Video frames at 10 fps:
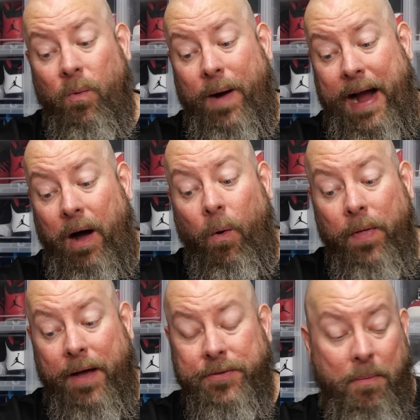Wow,
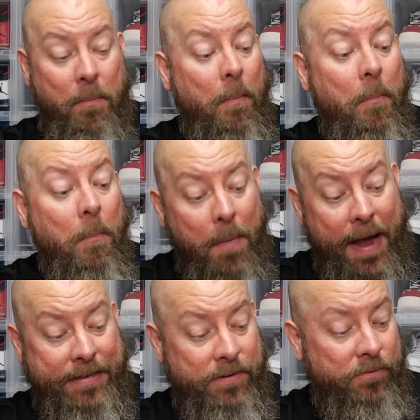that was a
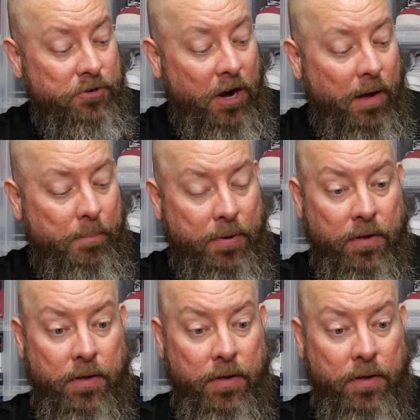massive drop.